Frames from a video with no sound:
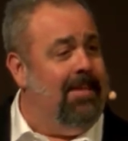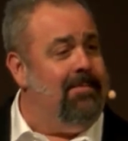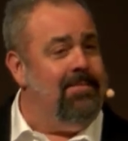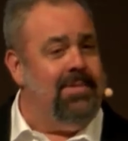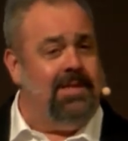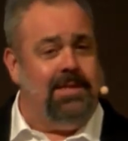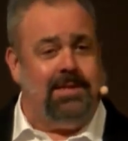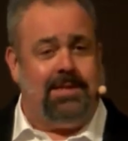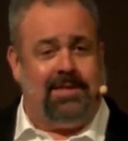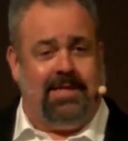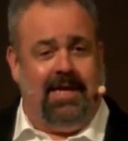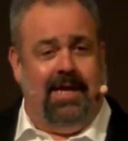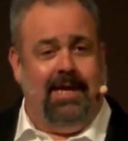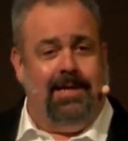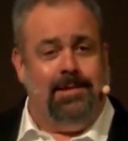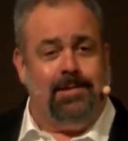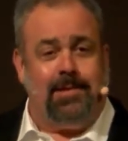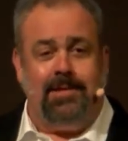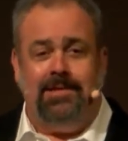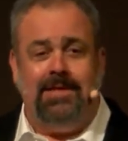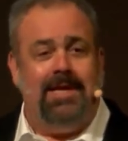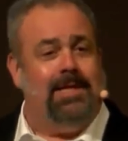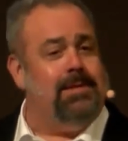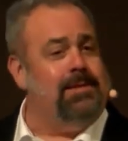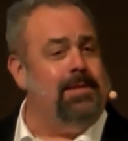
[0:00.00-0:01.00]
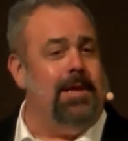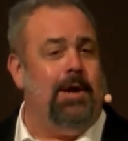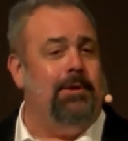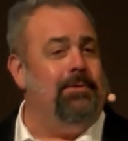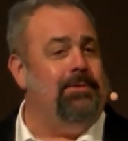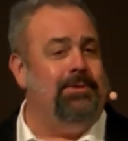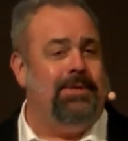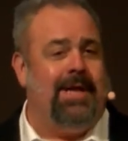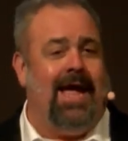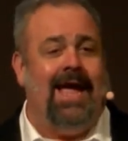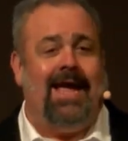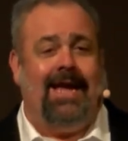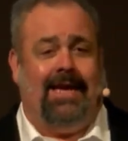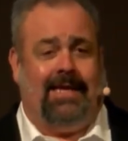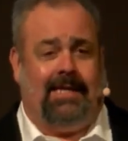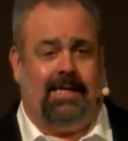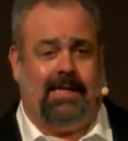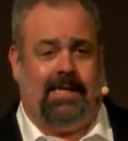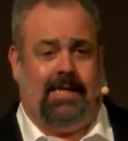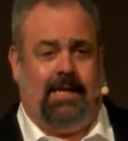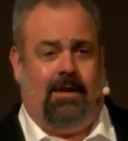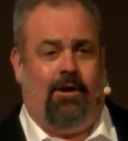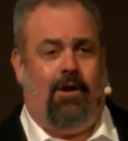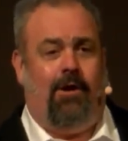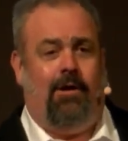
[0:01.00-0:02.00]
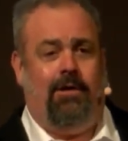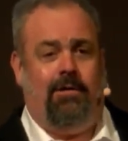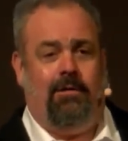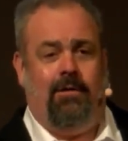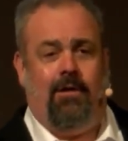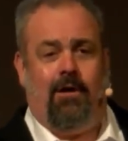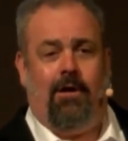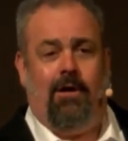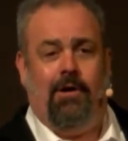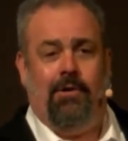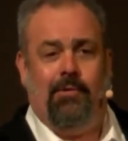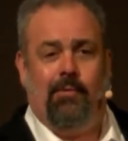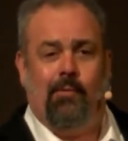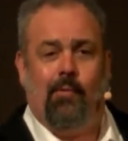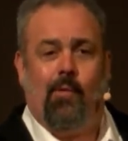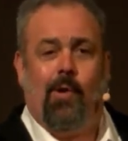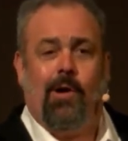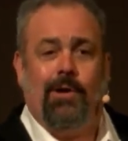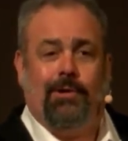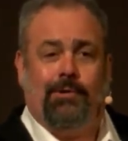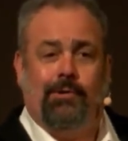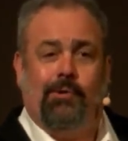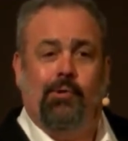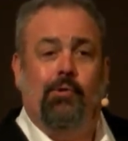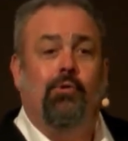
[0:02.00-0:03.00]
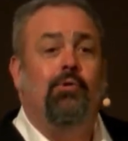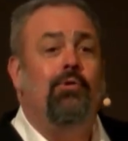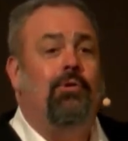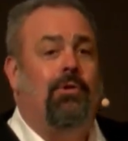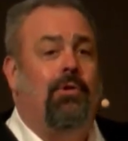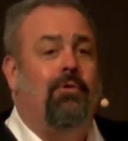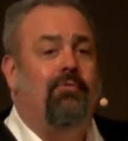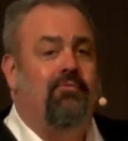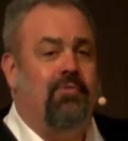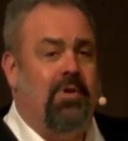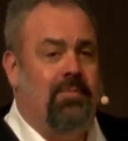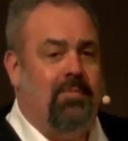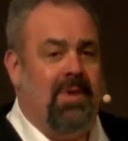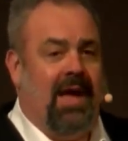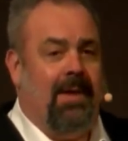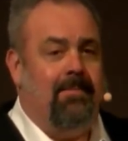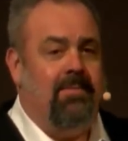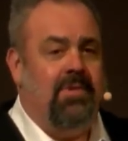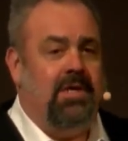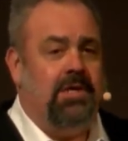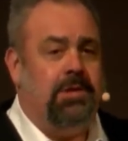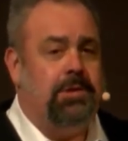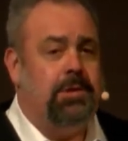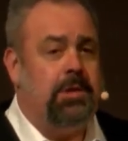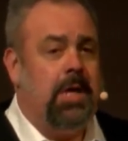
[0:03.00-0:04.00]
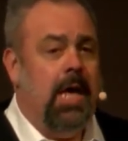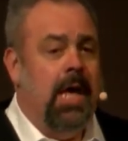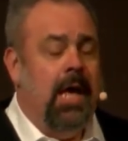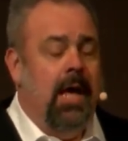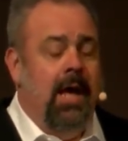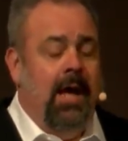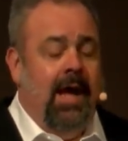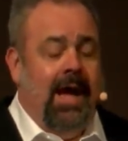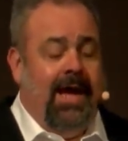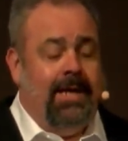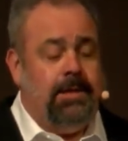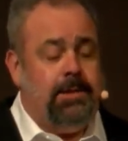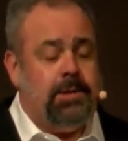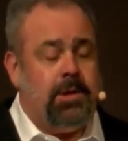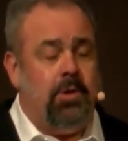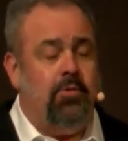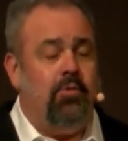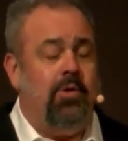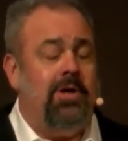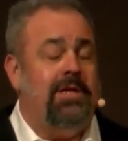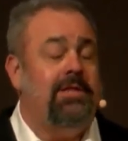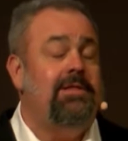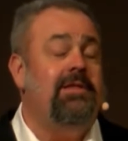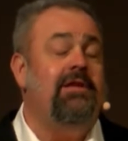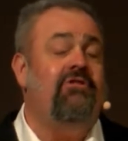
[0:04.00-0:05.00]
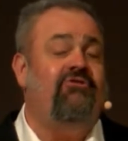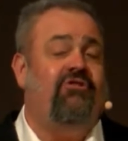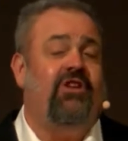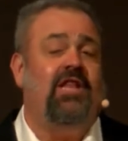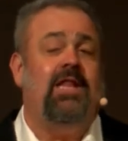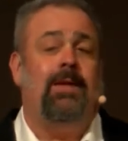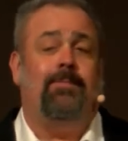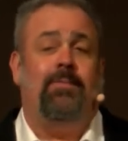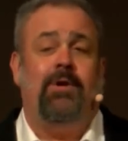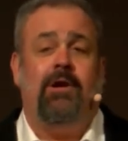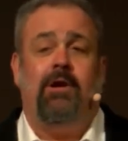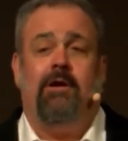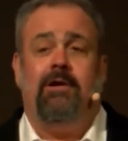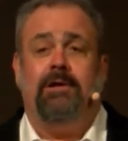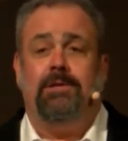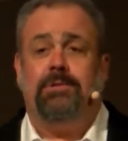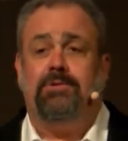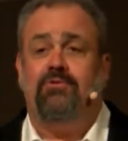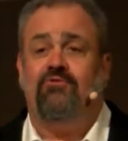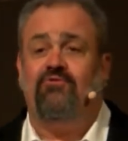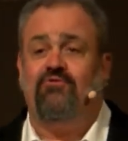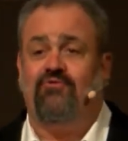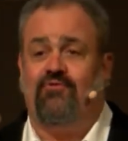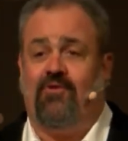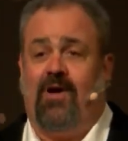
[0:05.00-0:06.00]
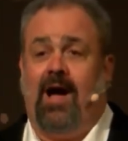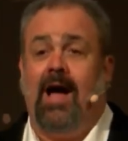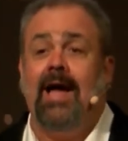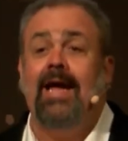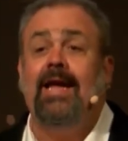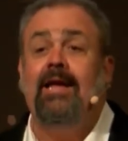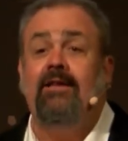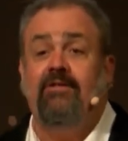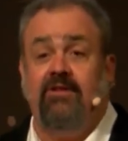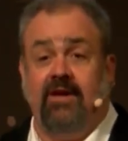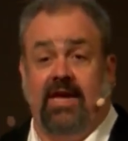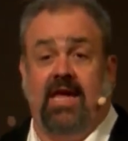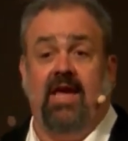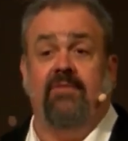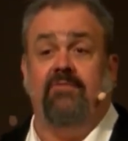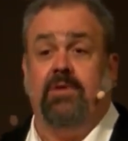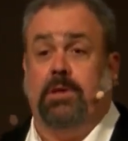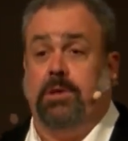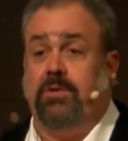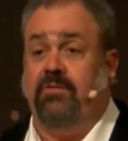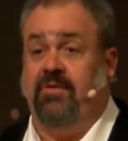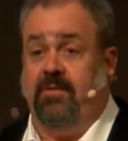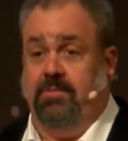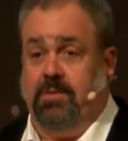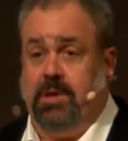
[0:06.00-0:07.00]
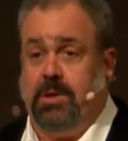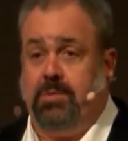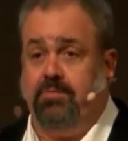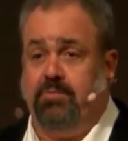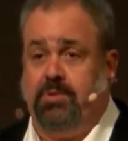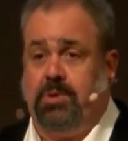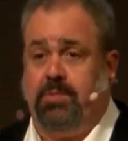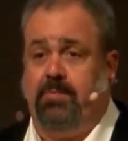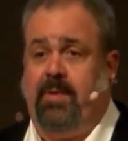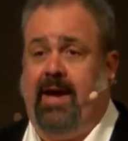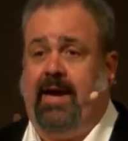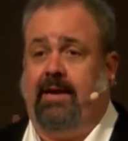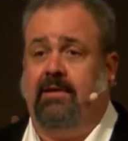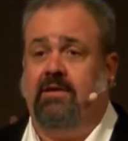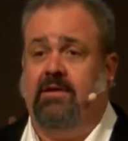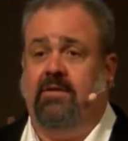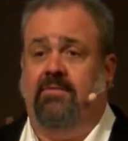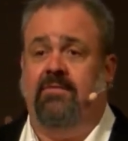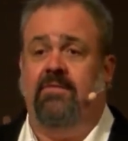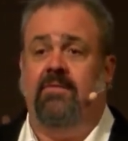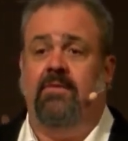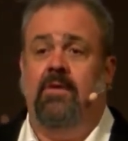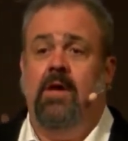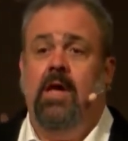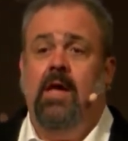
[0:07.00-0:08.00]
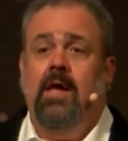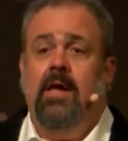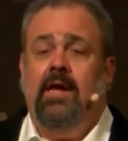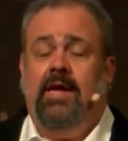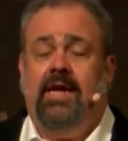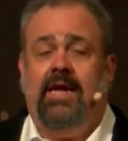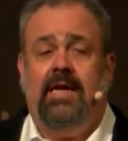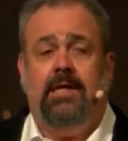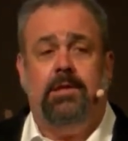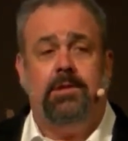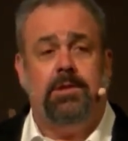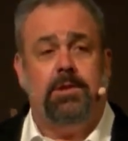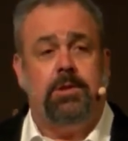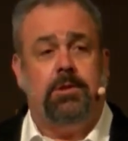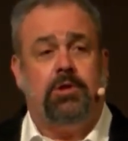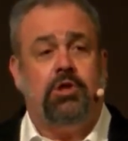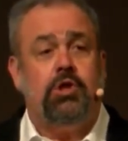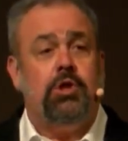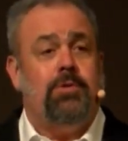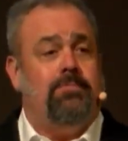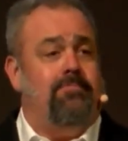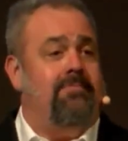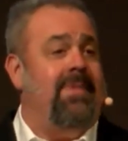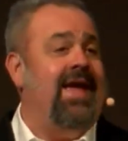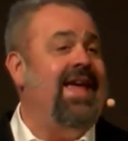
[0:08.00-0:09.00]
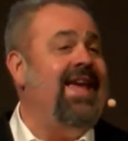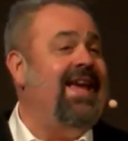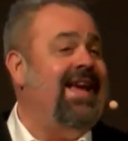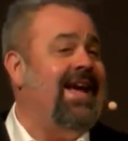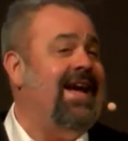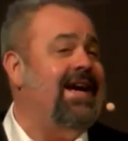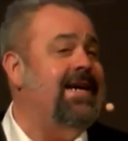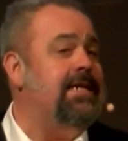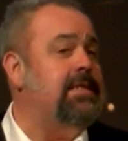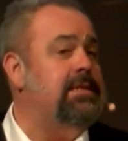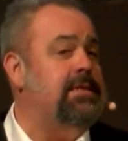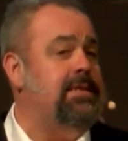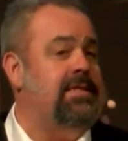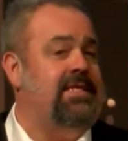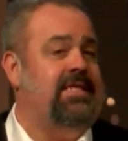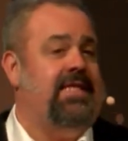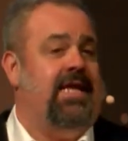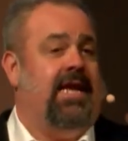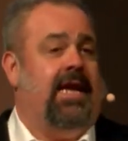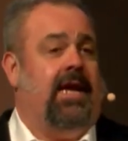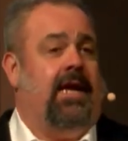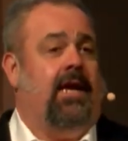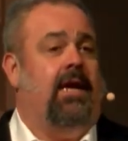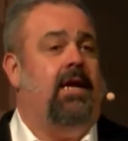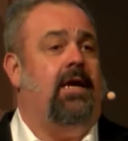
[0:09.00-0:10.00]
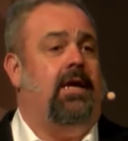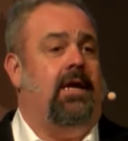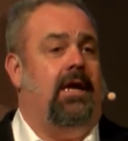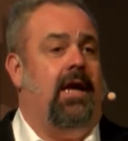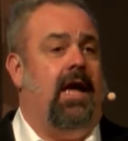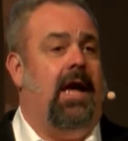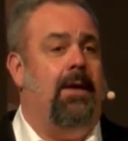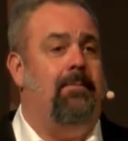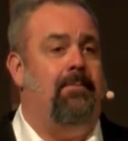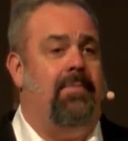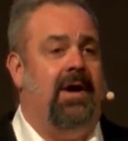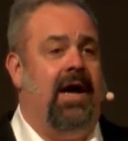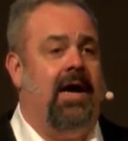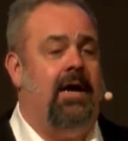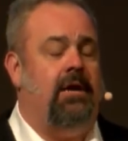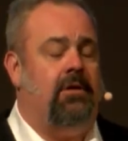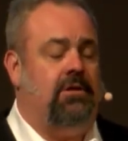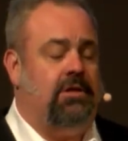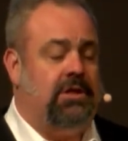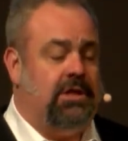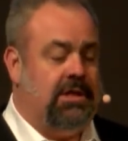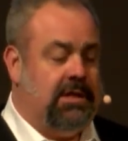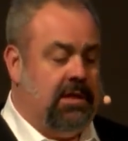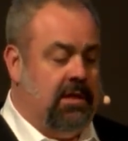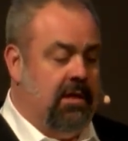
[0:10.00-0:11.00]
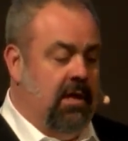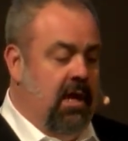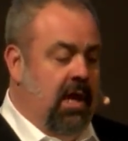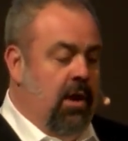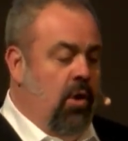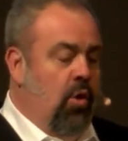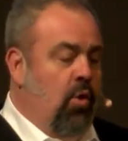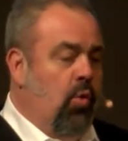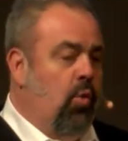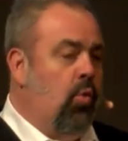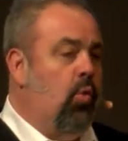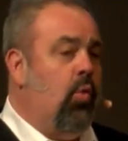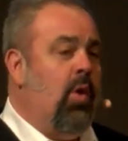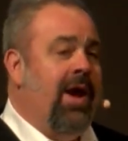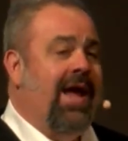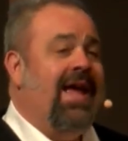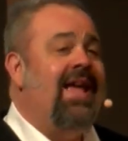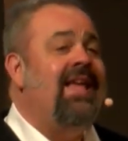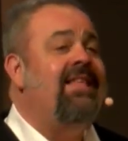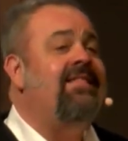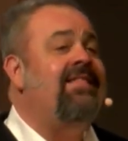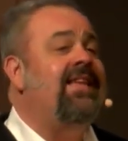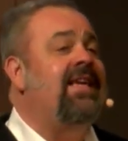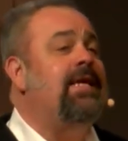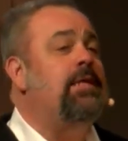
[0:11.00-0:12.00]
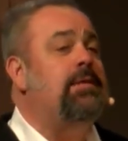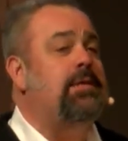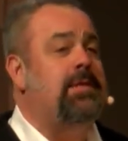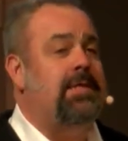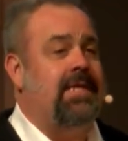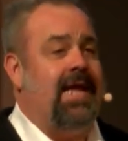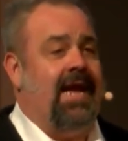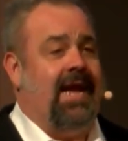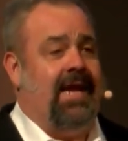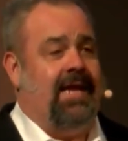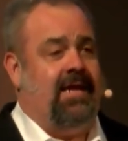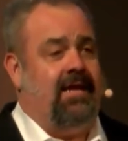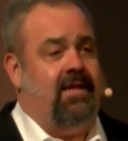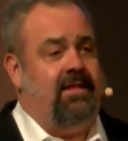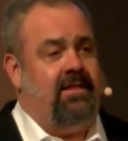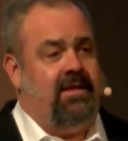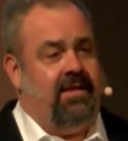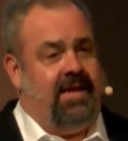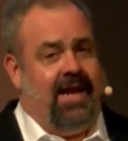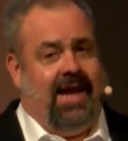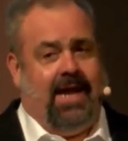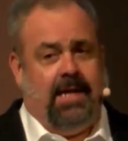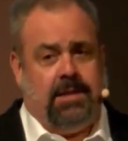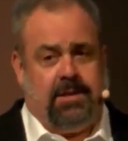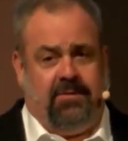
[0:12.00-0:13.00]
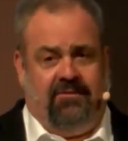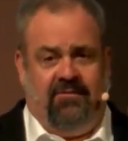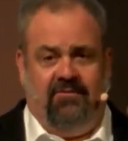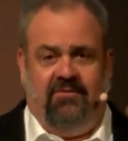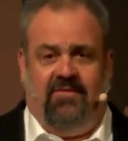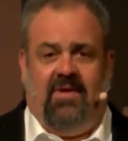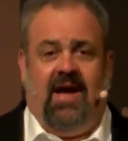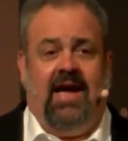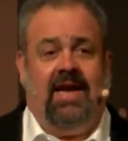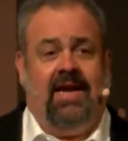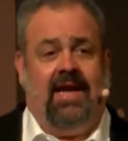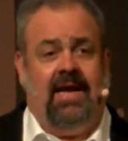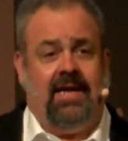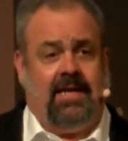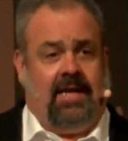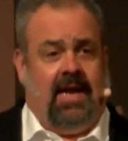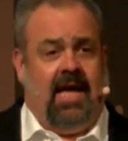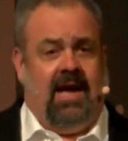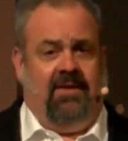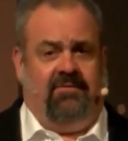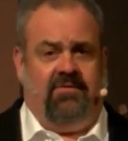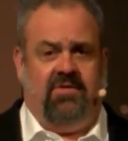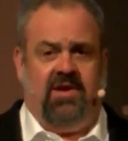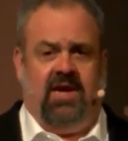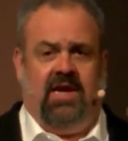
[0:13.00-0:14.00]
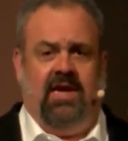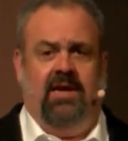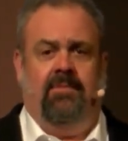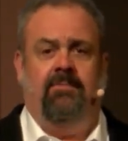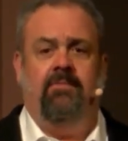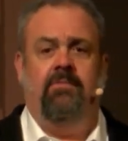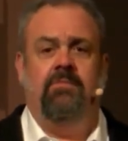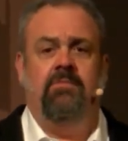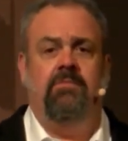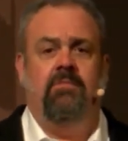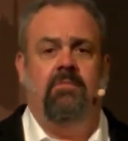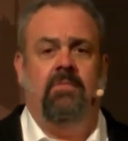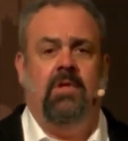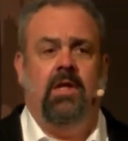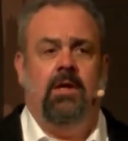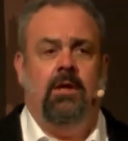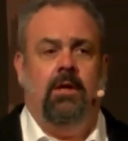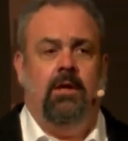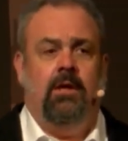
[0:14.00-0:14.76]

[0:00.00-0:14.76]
remembers things, and there's no date on what Google remembers. And so what the GDPR is trying to give us from this perspective is to make us think about where there's data that has a finite lifetime,